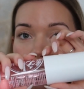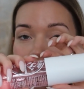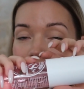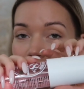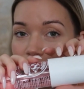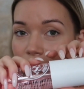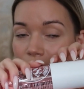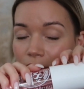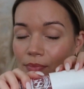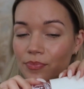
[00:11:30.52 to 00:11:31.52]
on
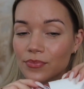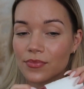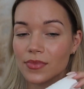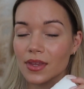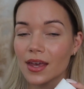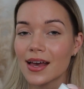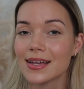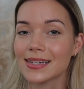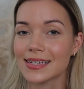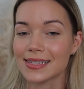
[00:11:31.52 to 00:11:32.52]
TikTok
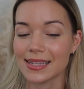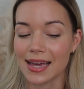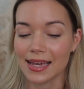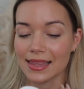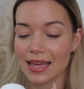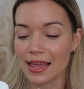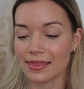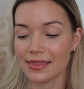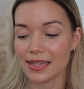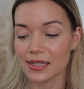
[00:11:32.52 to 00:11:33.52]
to say that
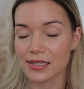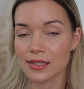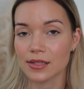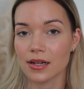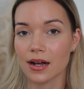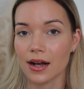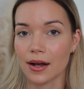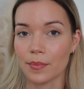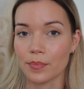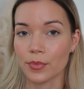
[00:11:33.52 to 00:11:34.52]
this
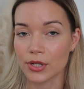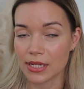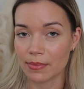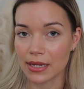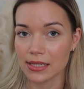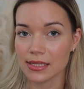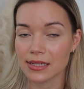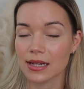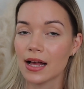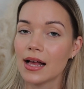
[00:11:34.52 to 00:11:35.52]
body mist
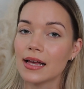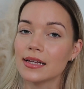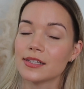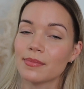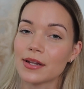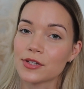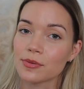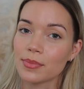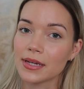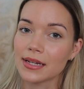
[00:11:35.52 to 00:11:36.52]
is meant to
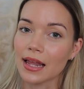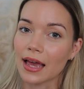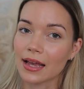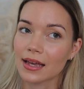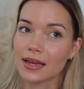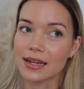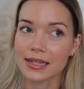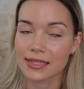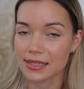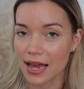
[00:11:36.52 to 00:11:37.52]
be like an
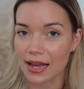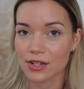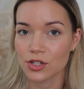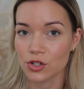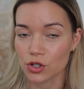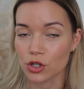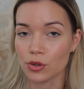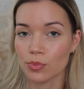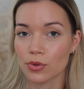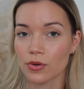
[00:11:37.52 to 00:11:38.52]
exact
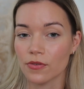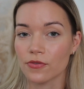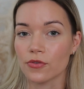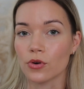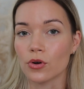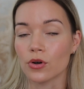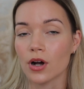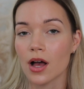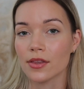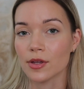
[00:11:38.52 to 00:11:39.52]
dupe for
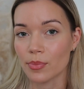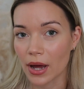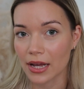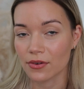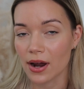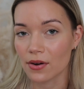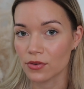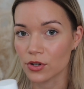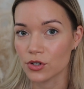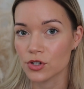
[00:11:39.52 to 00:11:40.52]
the Baccarat
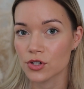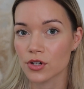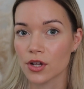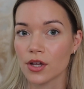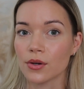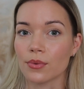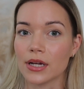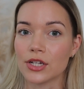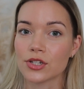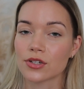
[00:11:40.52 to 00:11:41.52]
Rouge,
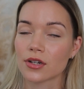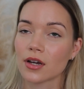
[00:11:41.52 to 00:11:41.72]
which